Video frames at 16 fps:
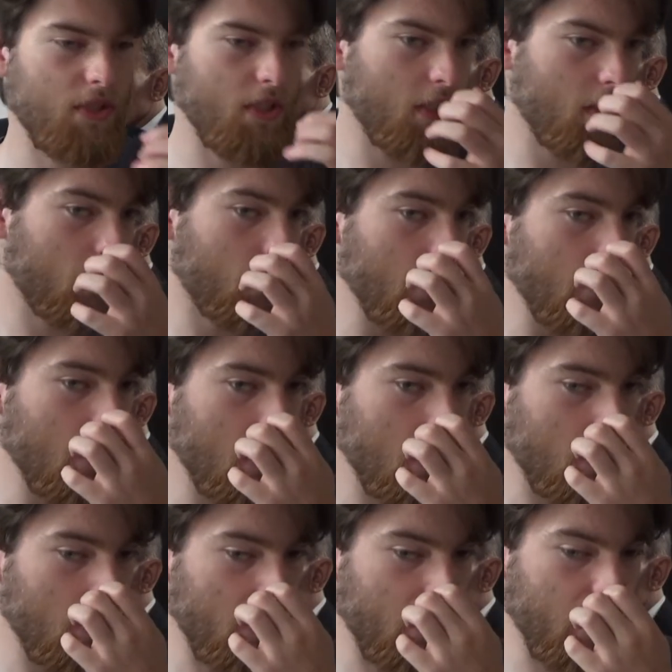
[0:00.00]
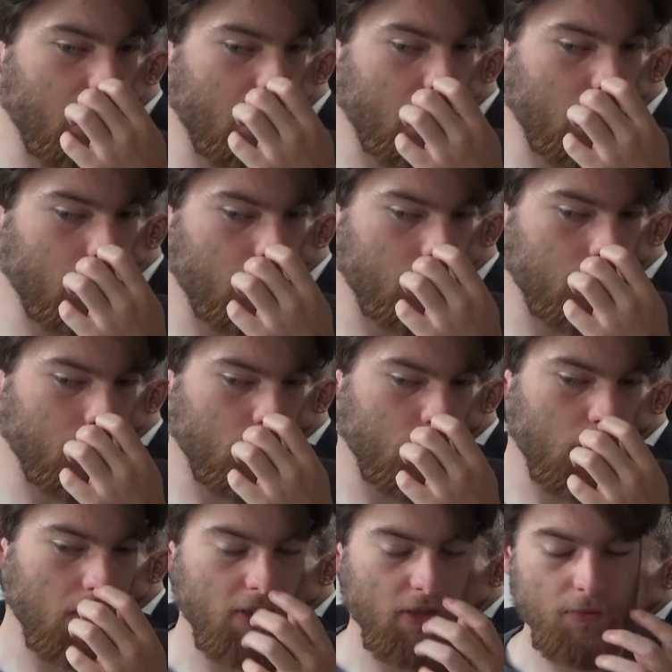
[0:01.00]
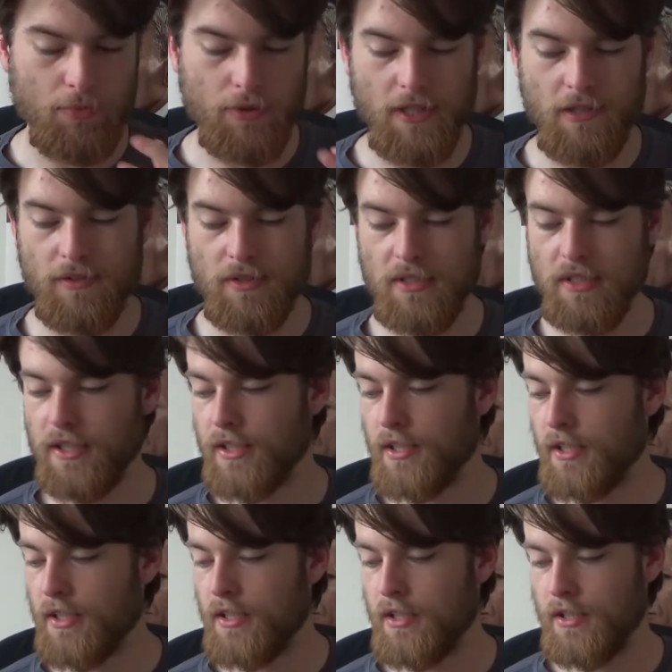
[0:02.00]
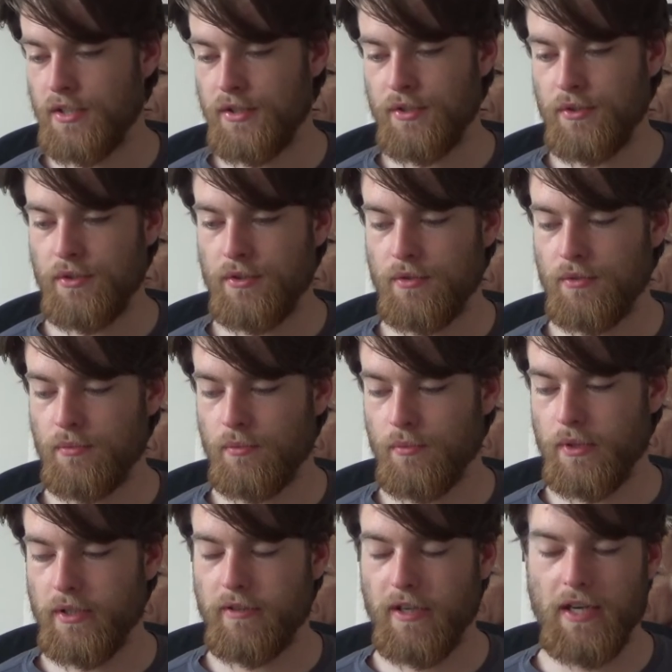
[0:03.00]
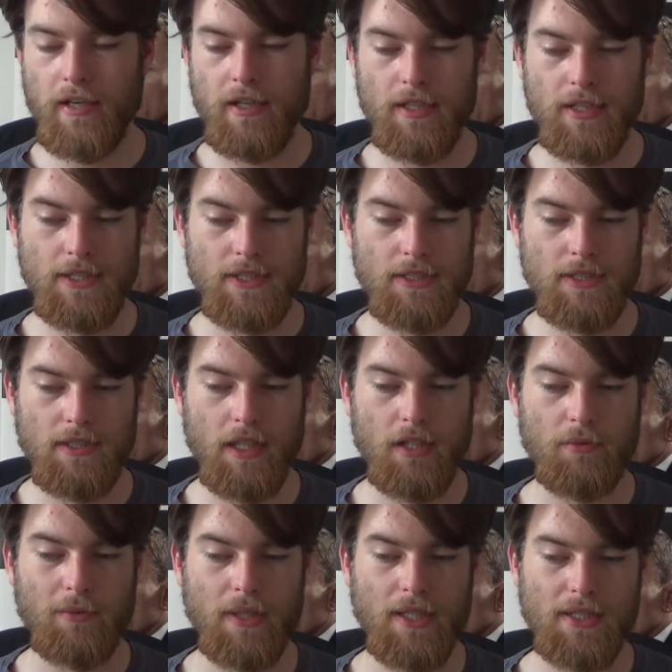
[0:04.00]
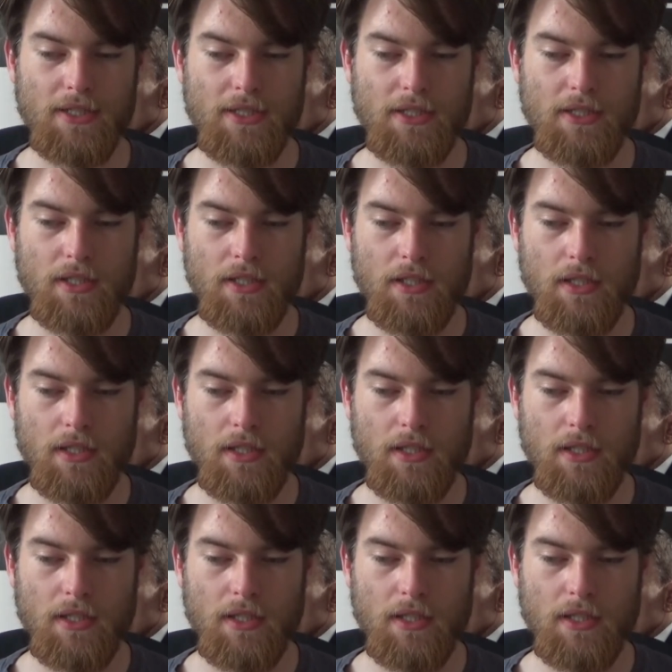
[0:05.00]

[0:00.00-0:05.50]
a year, whereas previously we'd had 10 weeks